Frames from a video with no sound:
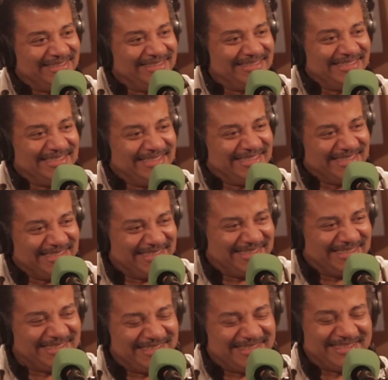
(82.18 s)

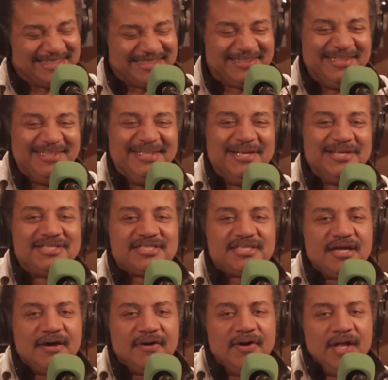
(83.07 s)
Exactly.
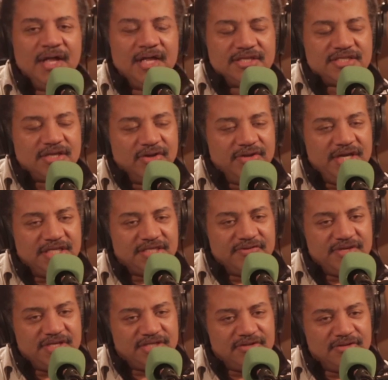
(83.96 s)
So
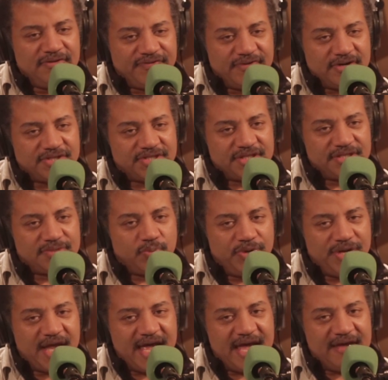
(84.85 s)
each of these universes
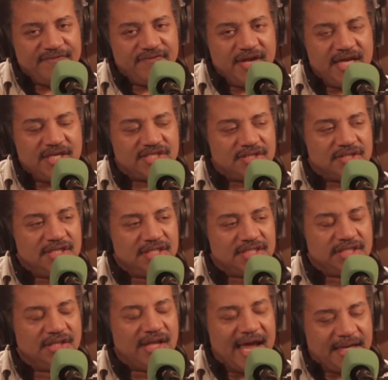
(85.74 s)
would have a,
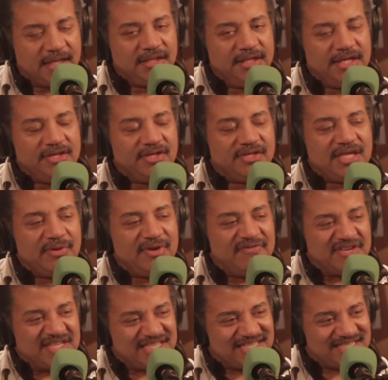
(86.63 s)
it's likely that they
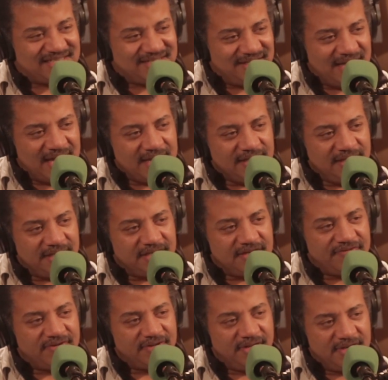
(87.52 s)
would have a slightly
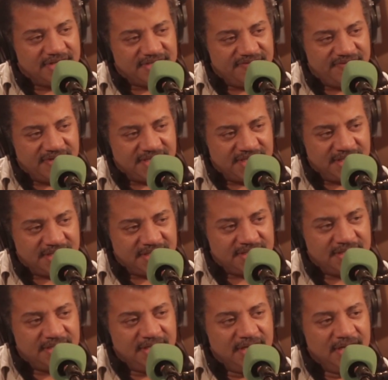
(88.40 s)
different laws of
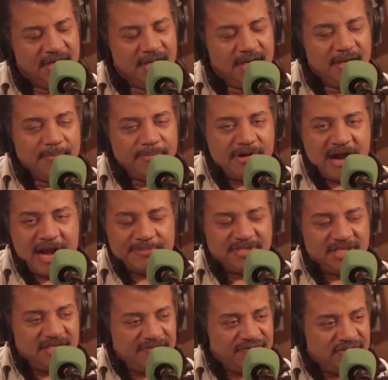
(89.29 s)
physics. Okay.
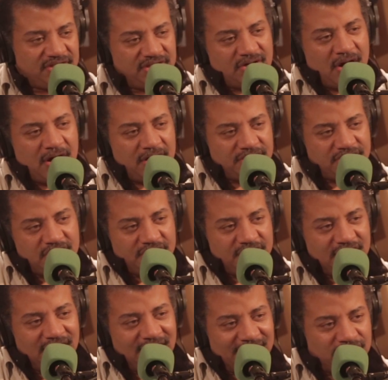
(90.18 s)
Perhaps a different charge on
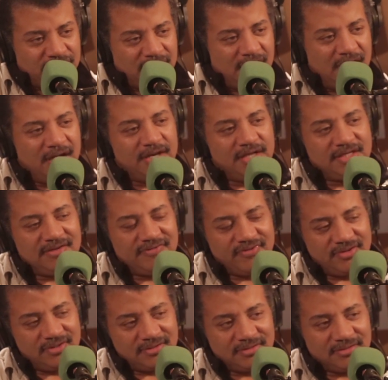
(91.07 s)
the electron, a
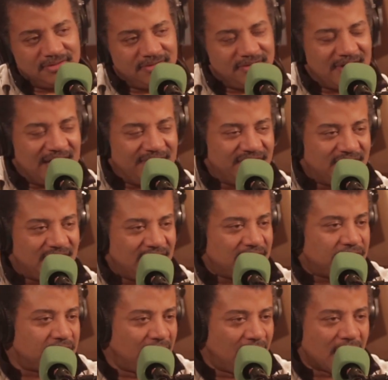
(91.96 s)
different
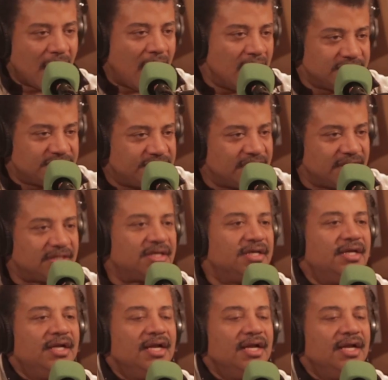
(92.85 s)
gravitational constant.